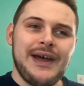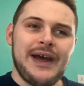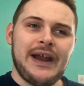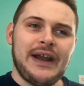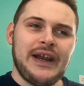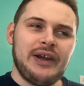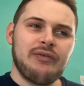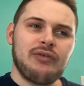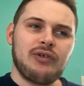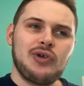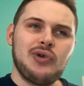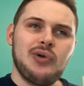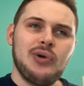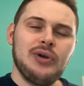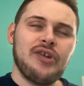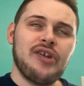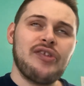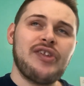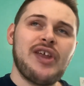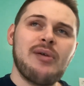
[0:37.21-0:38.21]
and he
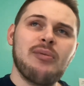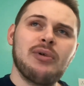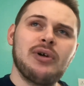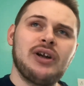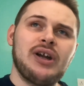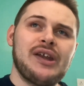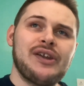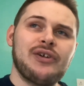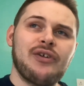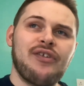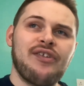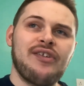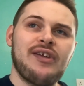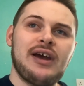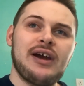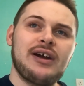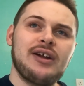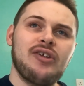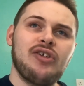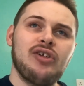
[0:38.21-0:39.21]
records that they were another
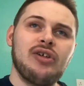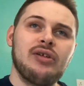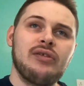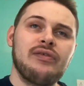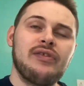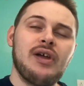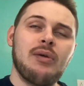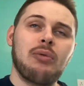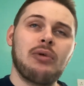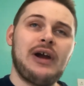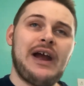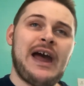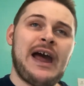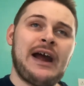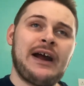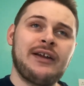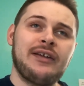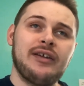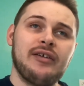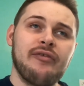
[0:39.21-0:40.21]
sect that were
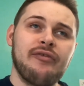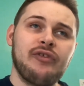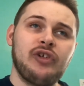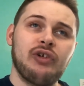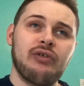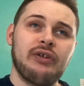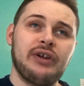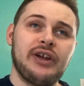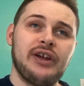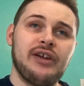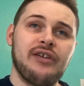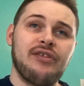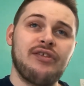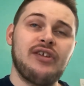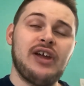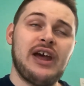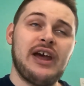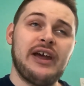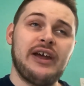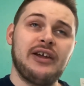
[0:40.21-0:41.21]
active during his
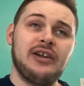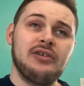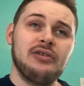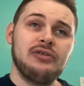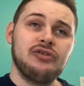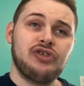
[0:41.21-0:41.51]
day,